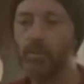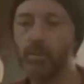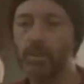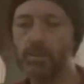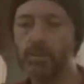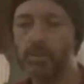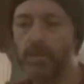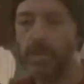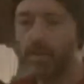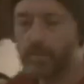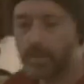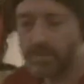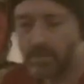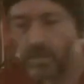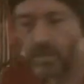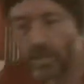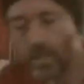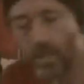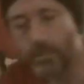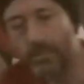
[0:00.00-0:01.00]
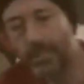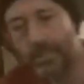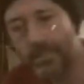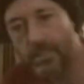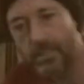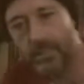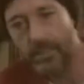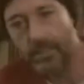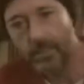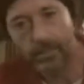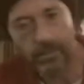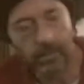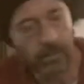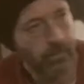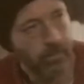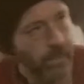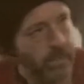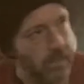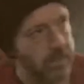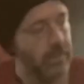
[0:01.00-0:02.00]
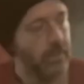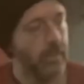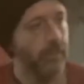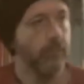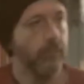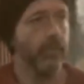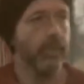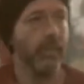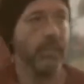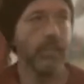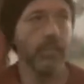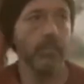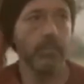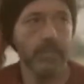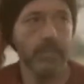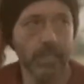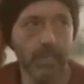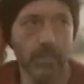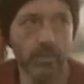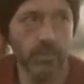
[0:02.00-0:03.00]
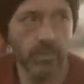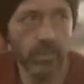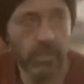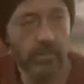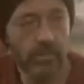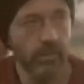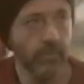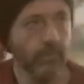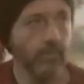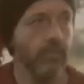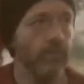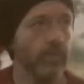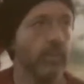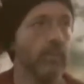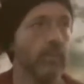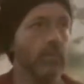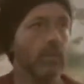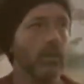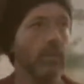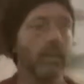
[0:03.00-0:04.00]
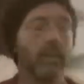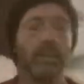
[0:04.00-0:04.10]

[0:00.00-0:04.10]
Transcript: what I was saying about time and listening to the painting, it, it tells you. So I,